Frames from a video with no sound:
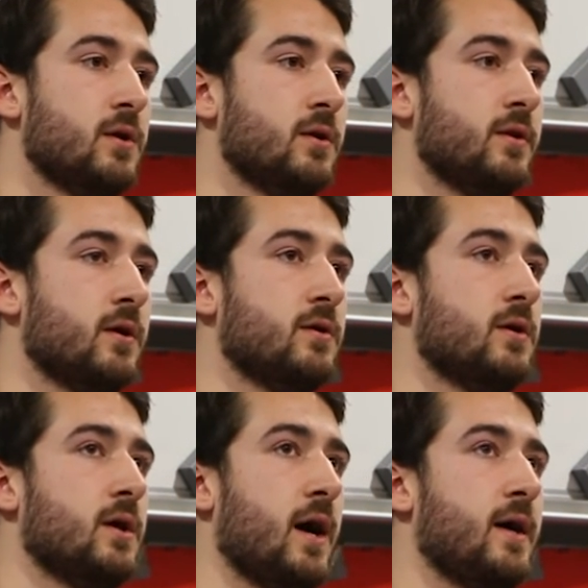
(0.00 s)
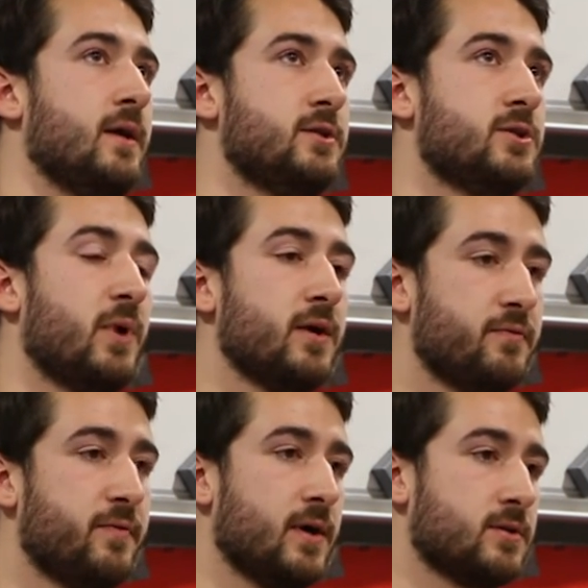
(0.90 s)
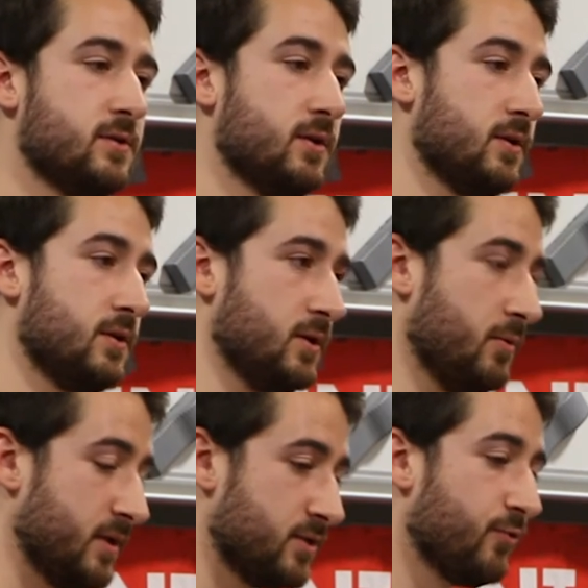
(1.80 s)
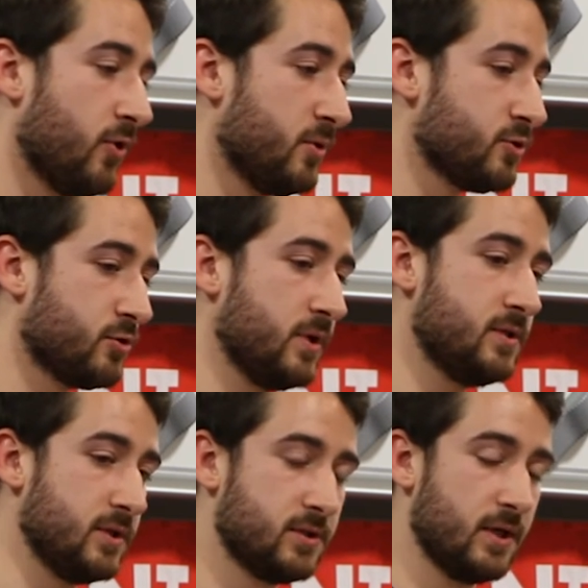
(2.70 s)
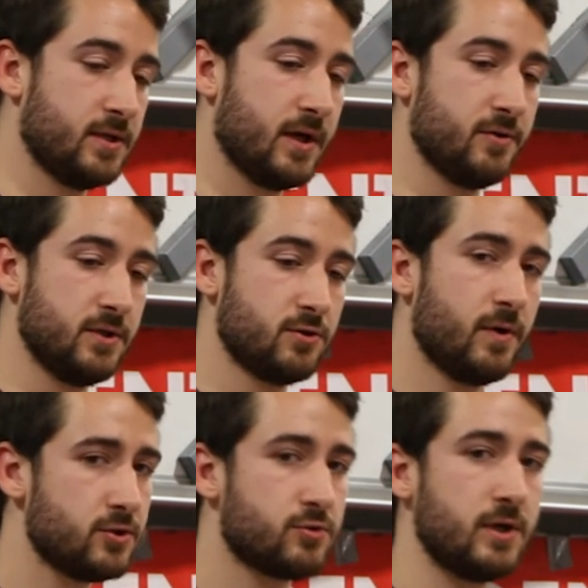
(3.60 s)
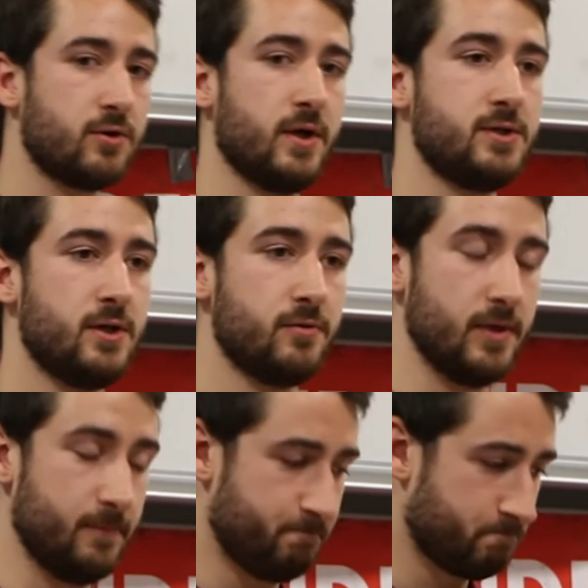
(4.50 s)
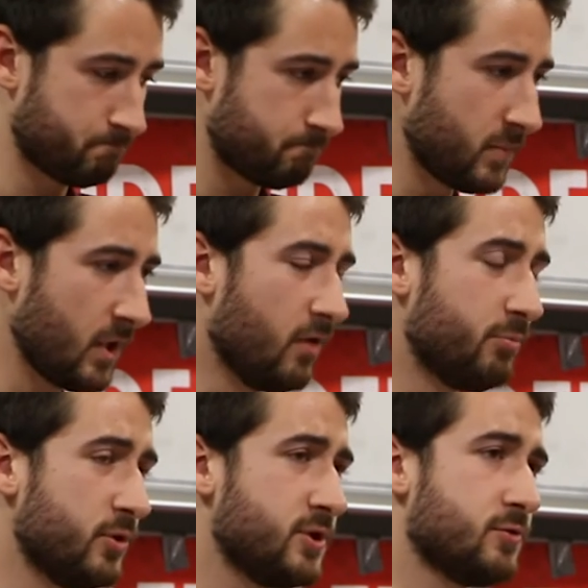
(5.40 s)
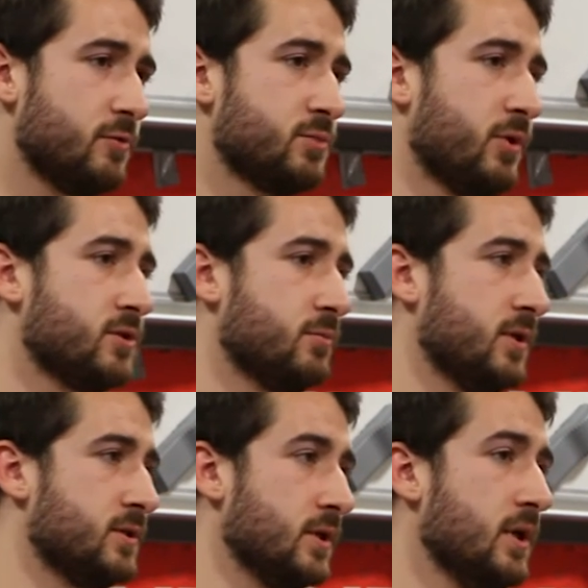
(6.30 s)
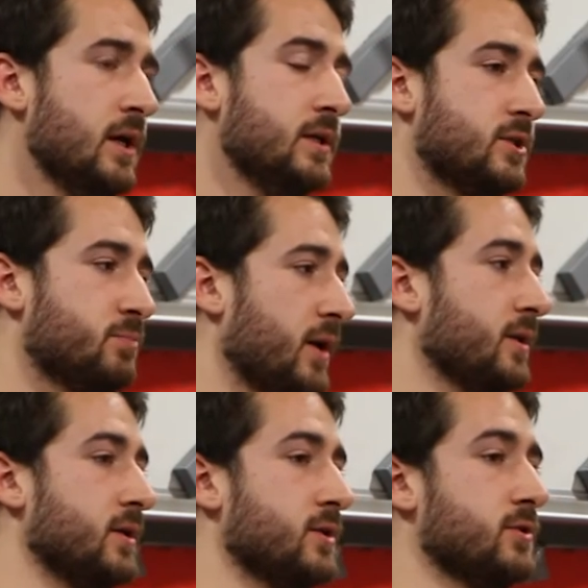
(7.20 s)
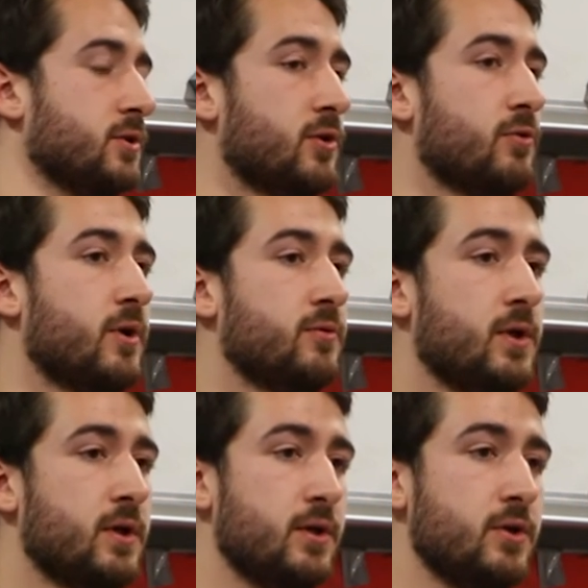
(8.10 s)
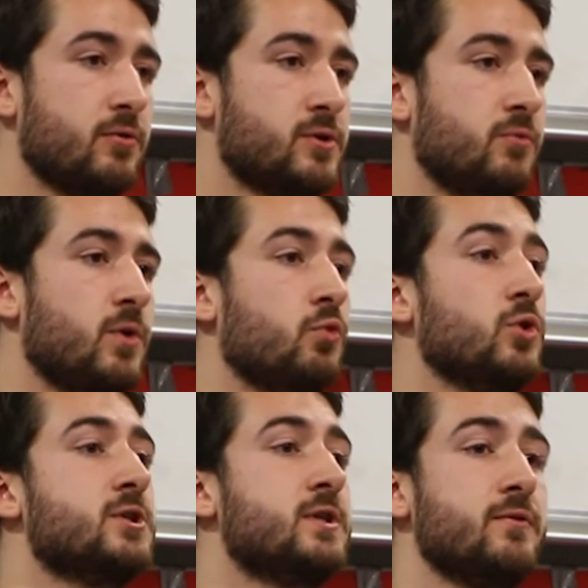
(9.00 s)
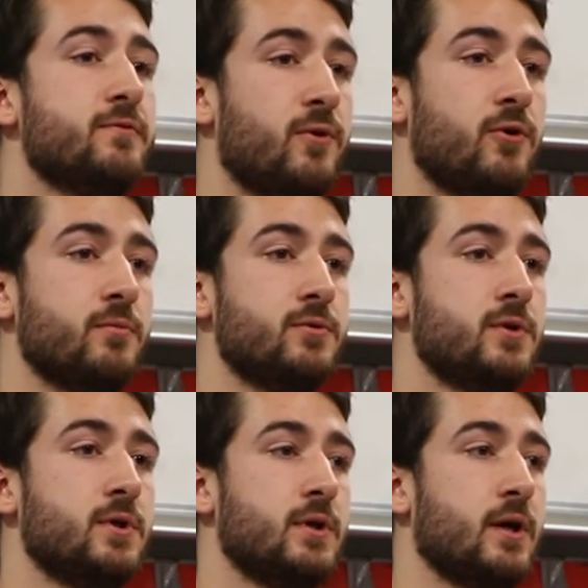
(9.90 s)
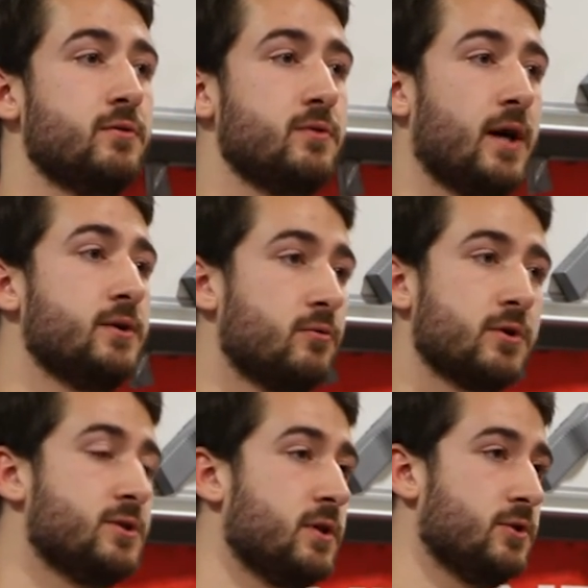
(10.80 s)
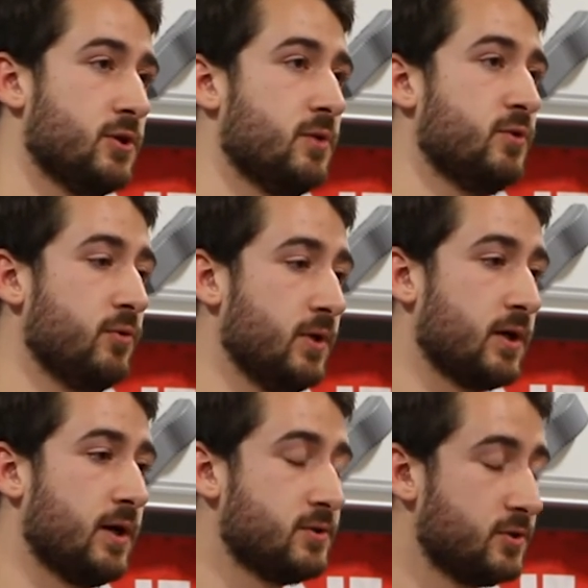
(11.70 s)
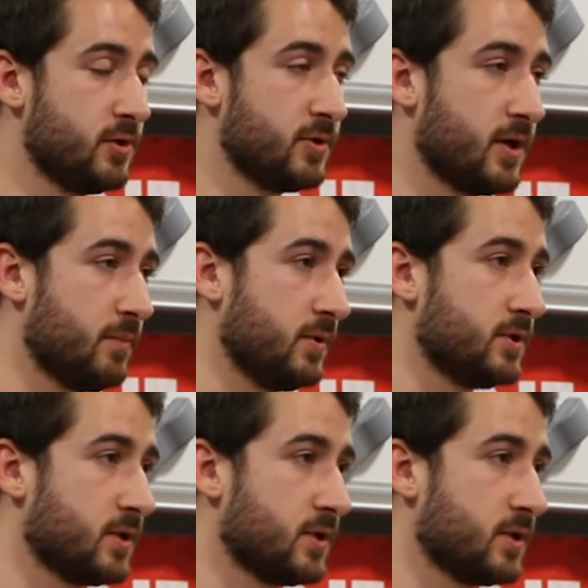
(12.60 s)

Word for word: that, despite the fact that, that you had this formal treaty setting out these quite strict criteria, of budgetary responsibility. Despite this, the euro and the eurozone was still formed. Now, I don't consider the German ruling class and the German capitalist